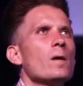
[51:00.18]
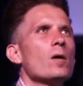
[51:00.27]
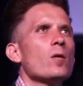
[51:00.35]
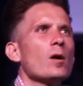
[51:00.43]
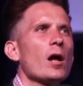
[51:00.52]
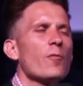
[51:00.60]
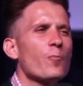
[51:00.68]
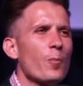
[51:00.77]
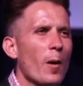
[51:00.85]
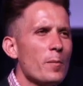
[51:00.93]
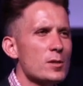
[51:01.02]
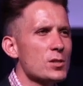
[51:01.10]
What I've
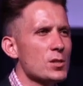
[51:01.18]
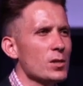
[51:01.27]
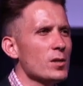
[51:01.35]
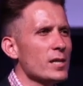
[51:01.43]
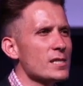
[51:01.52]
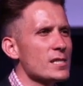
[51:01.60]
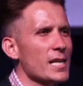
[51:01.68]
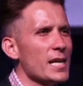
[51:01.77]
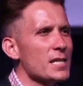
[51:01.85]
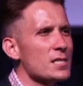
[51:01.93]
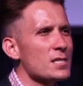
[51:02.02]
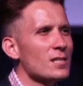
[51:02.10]
promised you, he
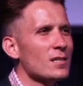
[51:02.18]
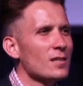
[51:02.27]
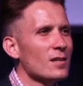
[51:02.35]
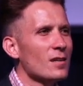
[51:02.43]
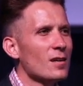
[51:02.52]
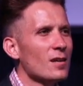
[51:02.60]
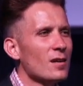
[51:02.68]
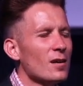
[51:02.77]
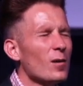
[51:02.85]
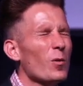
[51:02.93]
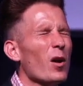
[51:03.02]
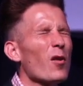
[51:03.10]
says,
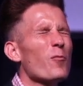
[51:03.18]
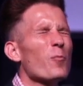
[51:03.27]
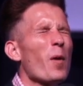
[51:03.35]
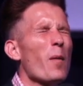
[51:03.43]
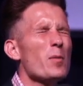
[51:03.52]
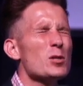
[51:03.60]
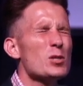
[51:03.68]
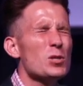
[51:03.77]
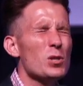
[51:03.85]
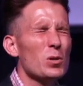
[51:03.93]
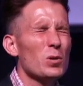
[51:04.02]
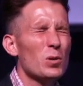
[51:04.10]
what I've promised
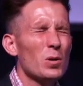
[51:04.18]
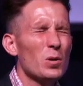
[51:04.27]
you,